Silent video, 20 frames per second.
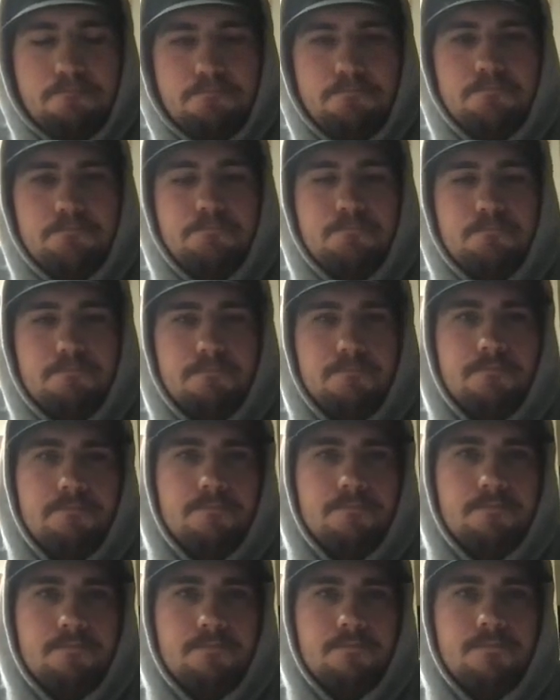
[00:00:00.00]

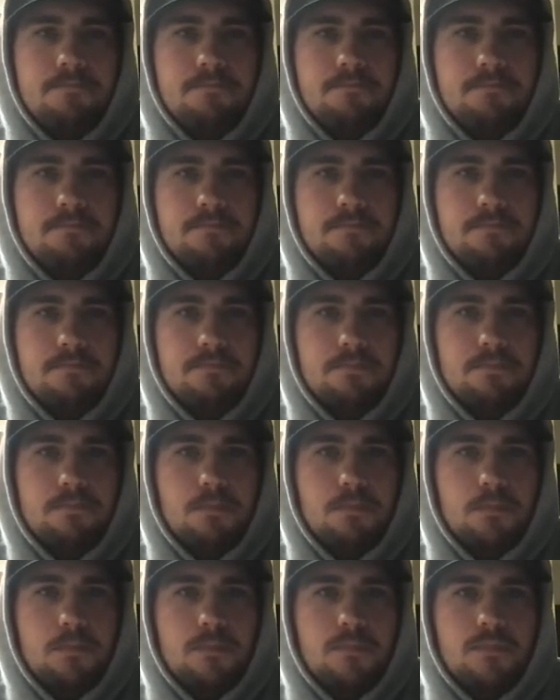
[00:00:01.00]

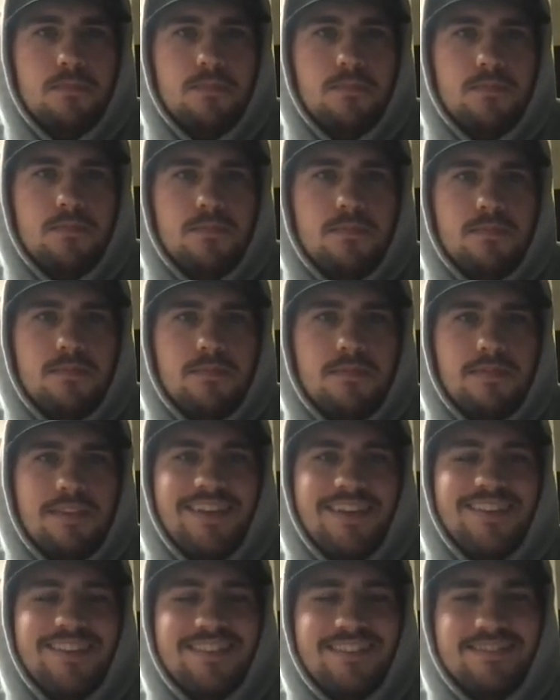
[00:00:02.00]

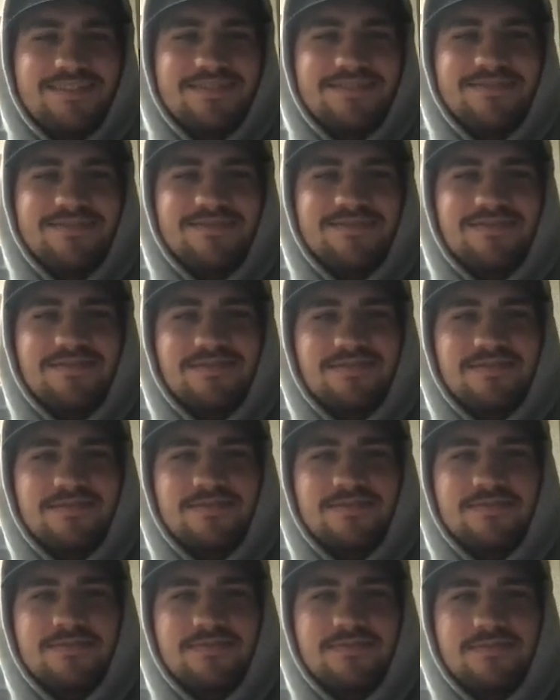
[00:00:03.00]

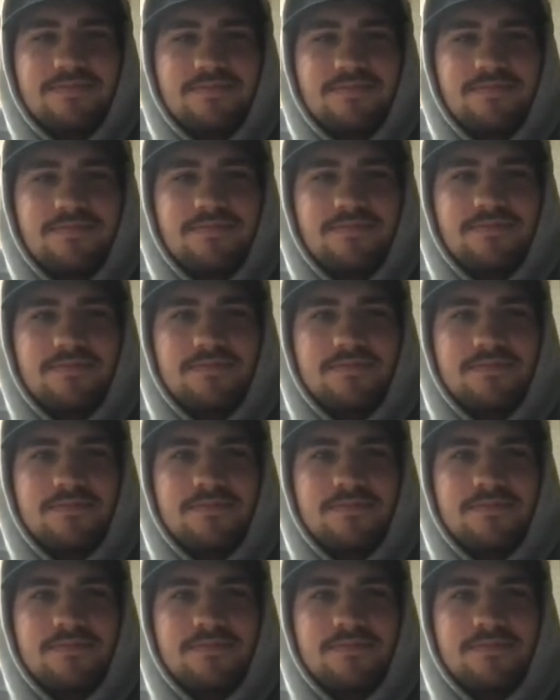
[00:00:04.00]
(silent)